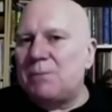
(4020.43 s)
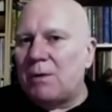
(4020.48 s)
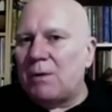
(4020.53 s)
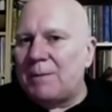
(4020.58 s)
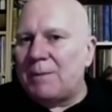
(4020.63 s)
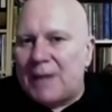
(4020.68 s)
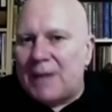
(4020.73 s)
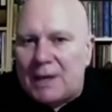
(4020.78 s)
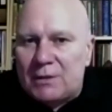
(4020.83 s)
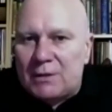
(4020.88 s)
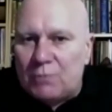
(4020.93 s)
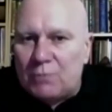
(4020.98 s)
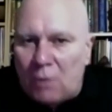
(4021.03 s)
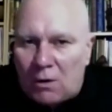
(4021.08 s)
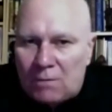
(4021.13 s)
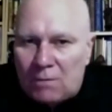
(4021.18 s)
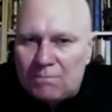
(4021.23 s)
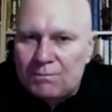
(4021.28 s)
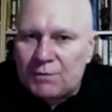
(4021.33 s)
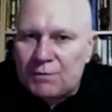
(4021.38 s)
I mean, that's
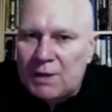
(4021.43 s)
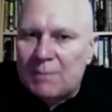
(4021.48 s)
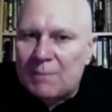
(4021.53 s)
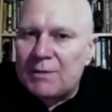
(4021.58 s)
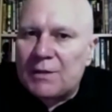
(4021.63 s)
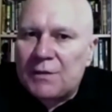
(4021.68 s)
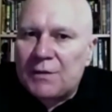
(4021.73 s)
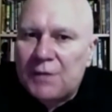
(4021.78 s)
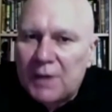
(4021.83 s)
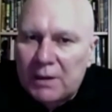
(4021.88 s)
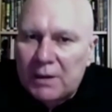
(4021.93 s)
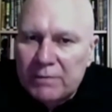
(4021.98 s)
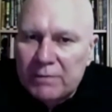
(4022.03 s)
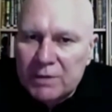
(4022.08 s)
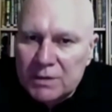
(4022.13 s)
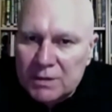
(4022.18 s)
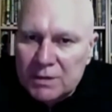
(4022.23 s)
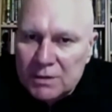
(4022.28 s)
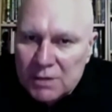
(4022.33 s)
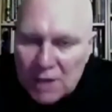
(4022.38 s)
what some of the
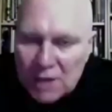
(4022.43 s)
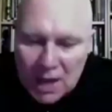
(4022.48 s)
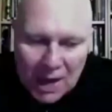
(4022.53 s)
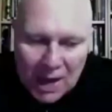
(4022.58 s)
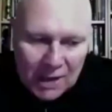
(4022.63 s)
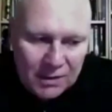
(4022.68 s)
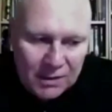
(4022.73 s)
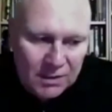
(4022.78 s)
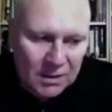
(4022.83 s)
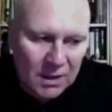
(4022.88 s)
theories suggest.